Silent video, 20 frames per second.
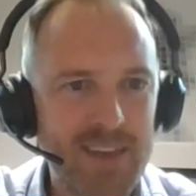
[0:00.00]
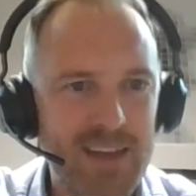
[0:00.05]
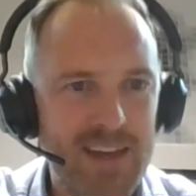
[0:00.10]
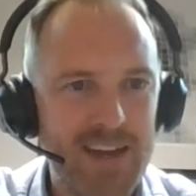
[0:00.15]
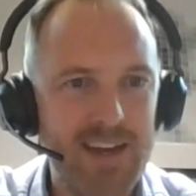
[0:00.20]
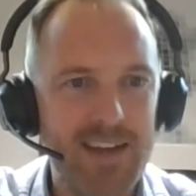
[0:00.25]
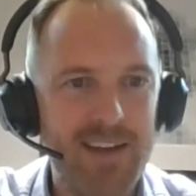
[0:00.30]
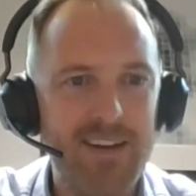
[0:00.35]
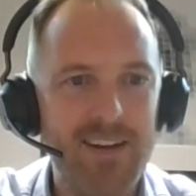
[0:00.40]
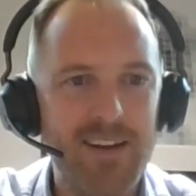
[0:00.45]

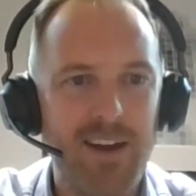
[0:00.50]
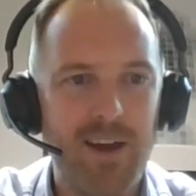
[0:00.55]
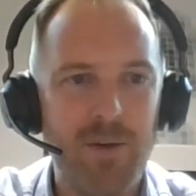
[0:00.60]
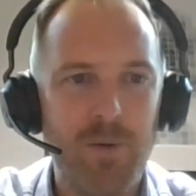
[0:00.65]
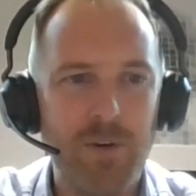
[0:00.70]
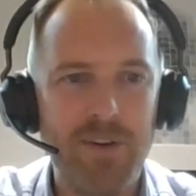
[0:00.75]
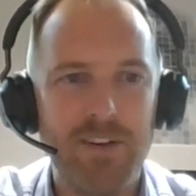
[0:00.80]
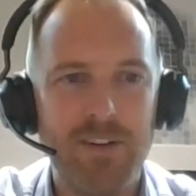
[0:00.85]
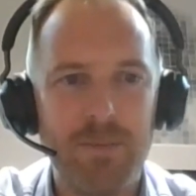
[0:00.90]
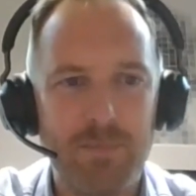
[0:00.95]
And I
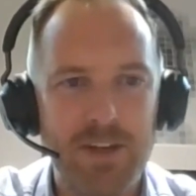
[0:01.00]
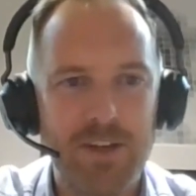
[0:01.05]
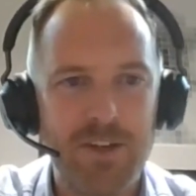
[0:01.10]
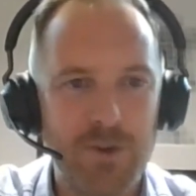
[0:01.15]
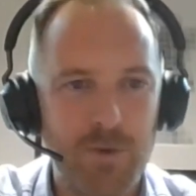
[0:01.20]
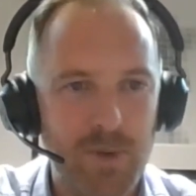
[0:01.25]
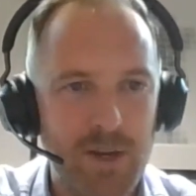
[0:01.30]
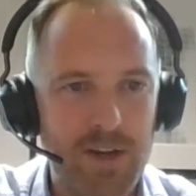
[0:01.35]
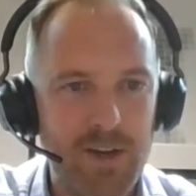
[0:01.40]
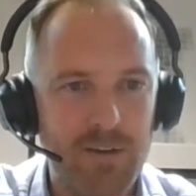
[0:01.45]
want it to be a
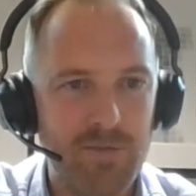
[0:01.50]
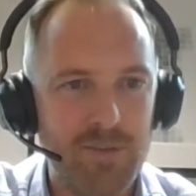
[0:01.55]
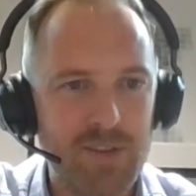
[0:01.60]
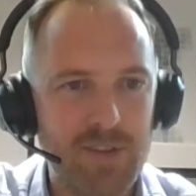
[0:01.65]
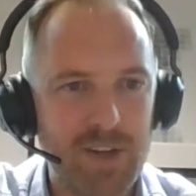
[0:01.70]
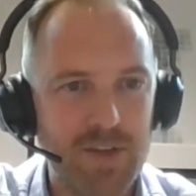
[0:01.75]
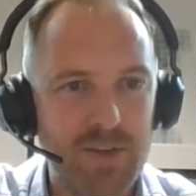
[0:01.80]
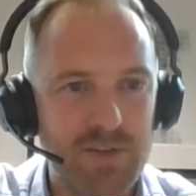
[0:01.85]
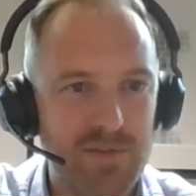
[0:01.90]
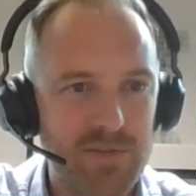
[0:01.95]
two-way
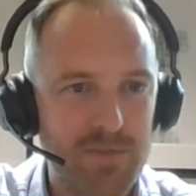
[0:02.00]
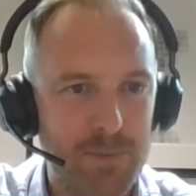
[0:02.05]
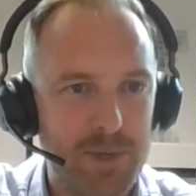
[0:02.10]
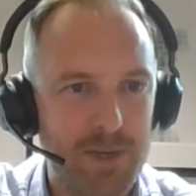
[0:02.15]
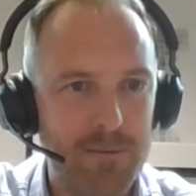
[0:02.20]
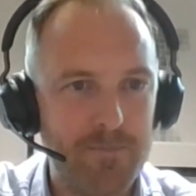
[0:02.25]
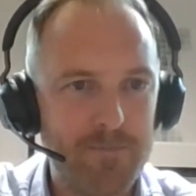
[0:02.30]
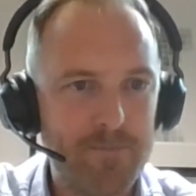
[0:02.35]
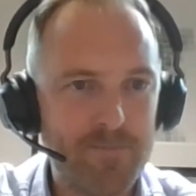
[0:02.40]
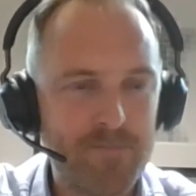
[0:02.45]
conversation for
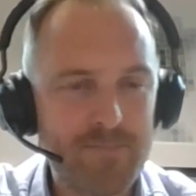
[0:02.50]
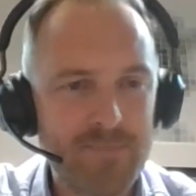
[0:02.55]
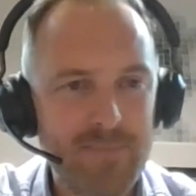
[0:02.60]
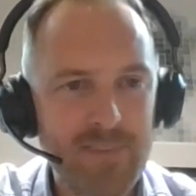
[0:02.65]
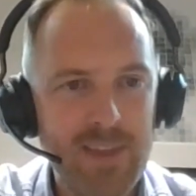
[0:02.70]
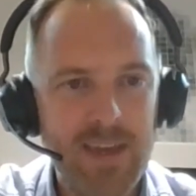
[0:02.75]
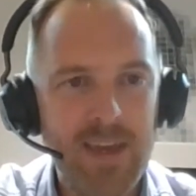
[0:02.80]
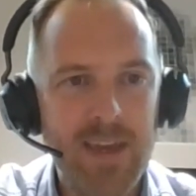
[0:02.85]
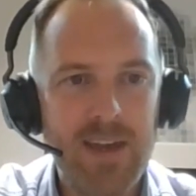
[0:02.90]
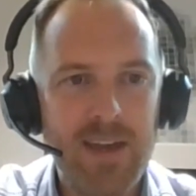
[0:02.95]
me.
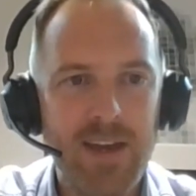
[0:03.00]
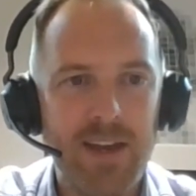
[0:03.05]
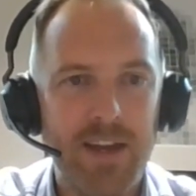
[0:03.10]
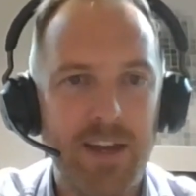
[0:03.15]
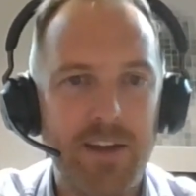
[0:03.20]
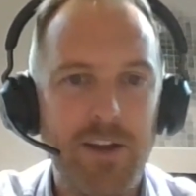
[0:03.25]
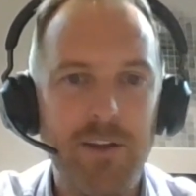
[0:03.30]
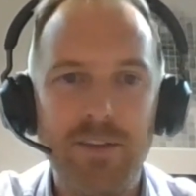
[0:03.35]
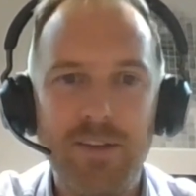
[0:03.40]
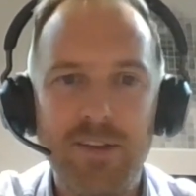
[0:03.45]
And
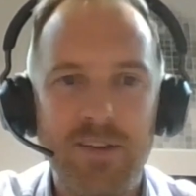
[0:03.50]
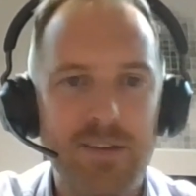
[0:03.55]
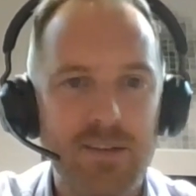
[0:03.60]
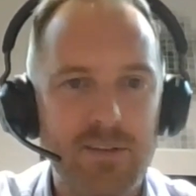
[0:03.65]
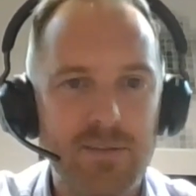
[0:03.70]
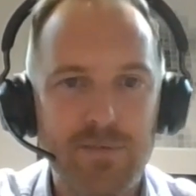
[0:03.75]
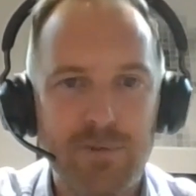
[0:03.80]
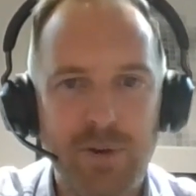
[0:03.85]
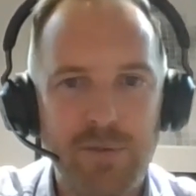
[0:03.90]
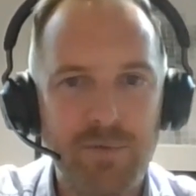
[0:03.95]
I know this
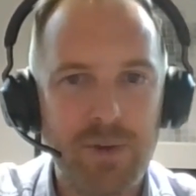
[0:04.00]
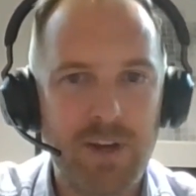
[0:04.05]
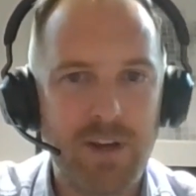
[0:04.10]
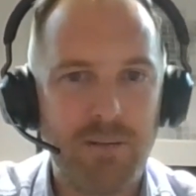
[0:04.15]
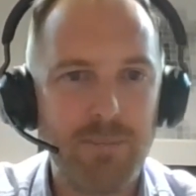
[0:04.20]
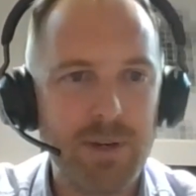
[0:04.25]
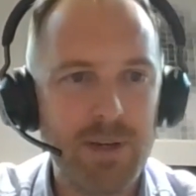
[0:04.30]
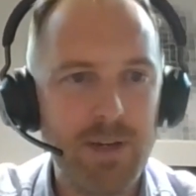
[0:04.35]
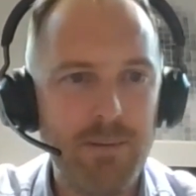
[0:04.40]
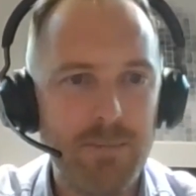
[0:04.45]
isn't for every
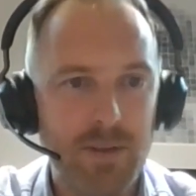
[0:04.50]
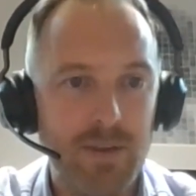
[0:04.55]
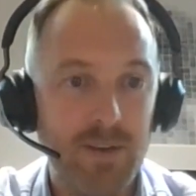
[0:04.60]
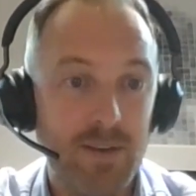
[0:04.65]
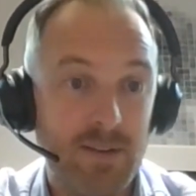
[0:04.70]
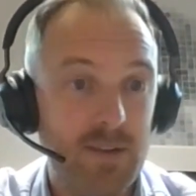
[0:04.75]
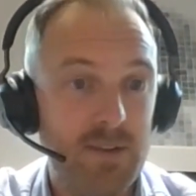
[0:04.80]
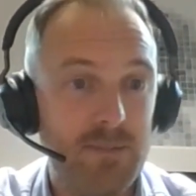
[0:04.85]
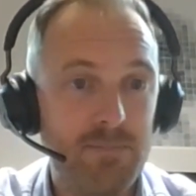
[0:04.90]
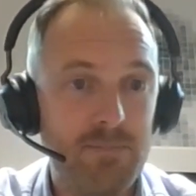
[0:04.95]
company, but
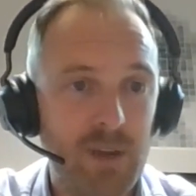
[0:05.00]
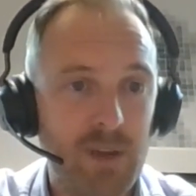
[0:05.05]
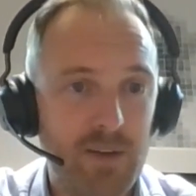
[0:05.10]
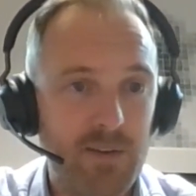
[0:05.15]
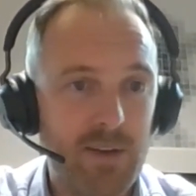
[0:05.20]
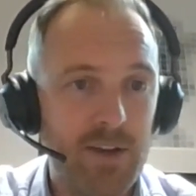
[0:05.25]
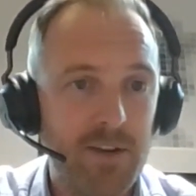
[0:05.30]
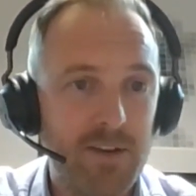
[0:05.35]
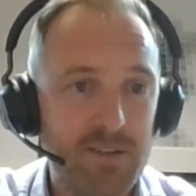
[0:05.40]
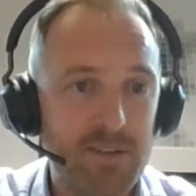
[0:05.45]
this is
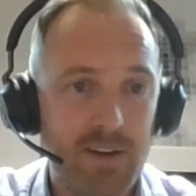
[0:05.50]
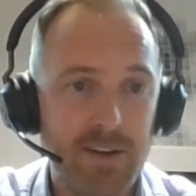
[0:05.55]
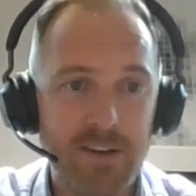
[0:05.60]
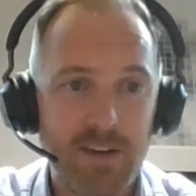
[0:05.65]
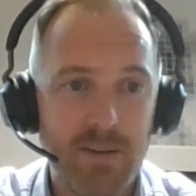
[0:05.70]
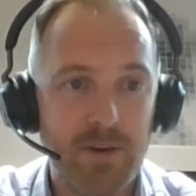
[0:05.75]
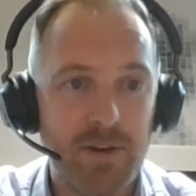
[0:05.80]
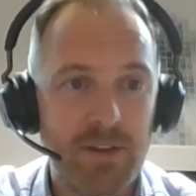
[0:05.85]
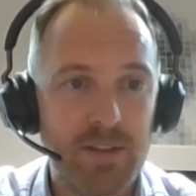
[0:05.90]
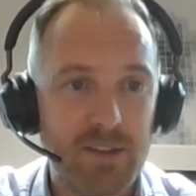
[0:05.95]
like in a
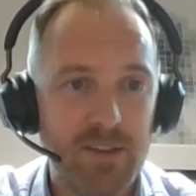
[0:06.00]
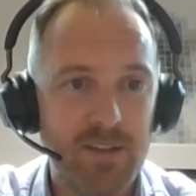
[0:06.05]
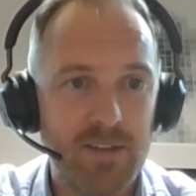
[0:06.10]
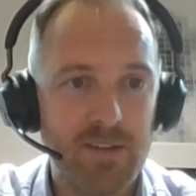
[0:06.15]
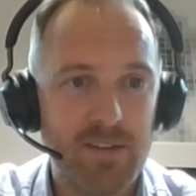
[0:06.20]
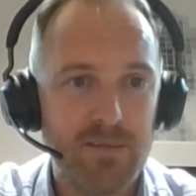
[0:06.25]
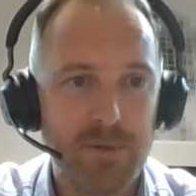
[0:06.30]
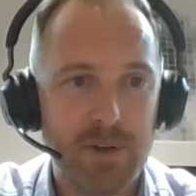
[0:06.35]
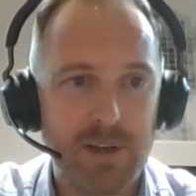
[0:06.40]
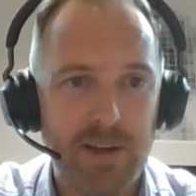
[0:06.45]
startup, I think
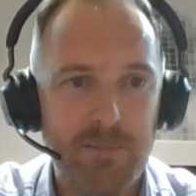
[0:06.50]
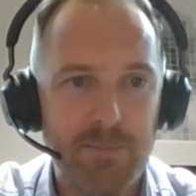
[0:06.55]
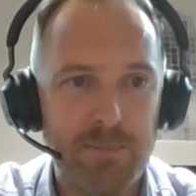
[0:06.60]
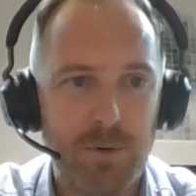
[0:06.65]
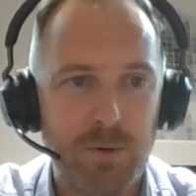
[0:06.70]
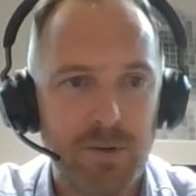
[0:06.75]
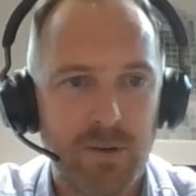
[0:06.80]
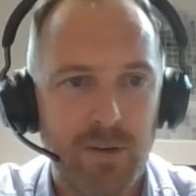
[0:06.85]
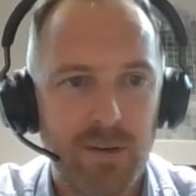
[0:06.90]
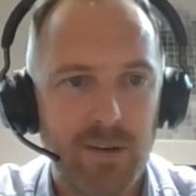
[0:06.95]
this is really
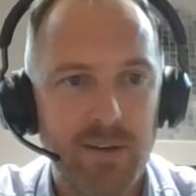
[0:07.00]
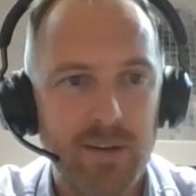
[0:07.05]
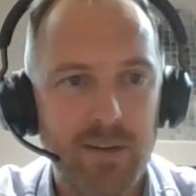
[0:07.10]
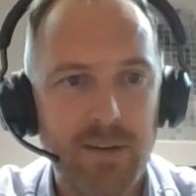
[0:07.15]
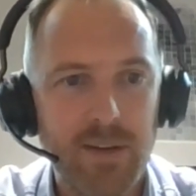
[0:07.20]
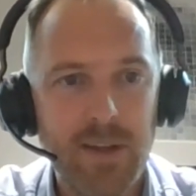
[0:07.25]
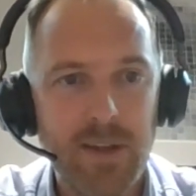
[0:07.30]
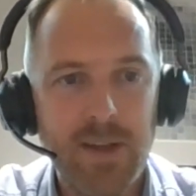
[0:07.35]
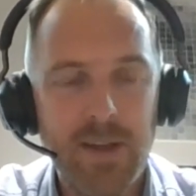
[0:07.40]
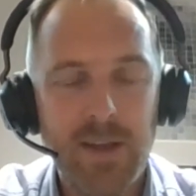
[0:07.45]
important.
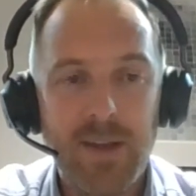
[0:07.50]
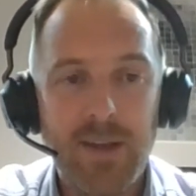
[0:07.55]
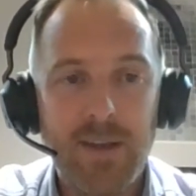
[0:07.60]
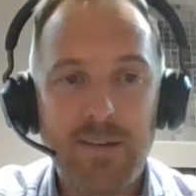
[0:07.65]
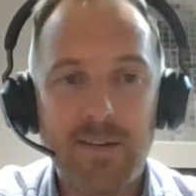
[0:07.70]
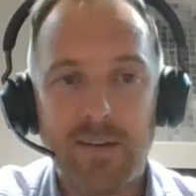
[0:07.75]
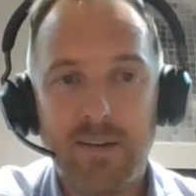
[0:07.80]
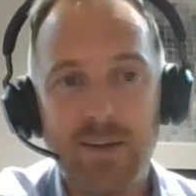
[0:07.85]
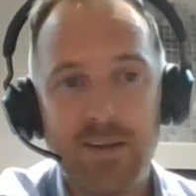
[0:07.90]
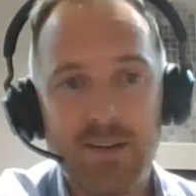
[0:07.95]

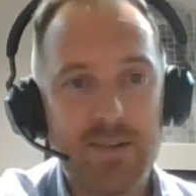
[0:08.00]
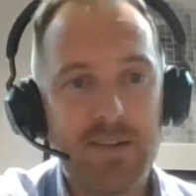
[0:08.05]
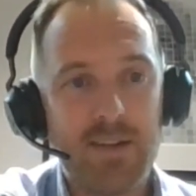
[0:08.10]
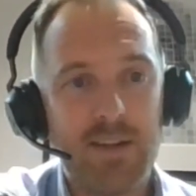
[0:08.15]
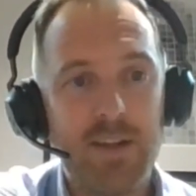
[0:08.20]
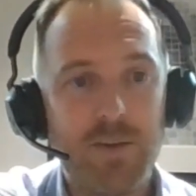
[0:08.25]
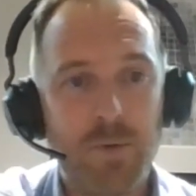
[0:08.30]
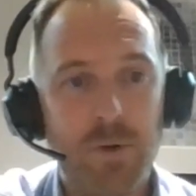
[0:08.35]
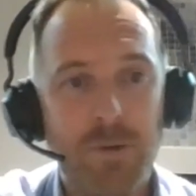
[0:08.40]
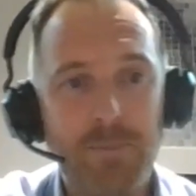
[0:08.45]
So that's
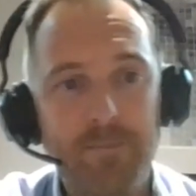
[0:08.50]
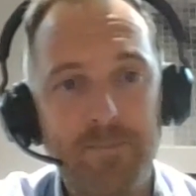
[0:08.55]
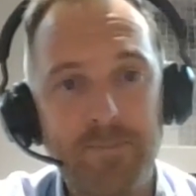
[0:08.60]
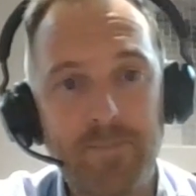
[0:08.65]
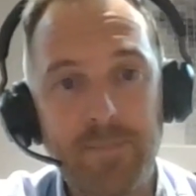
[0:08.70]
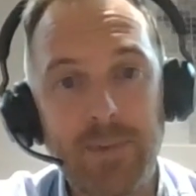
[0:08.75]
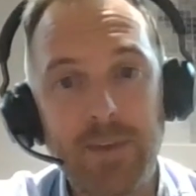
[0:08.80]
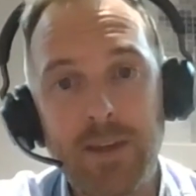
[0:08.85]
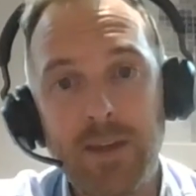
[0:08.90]
stage 1.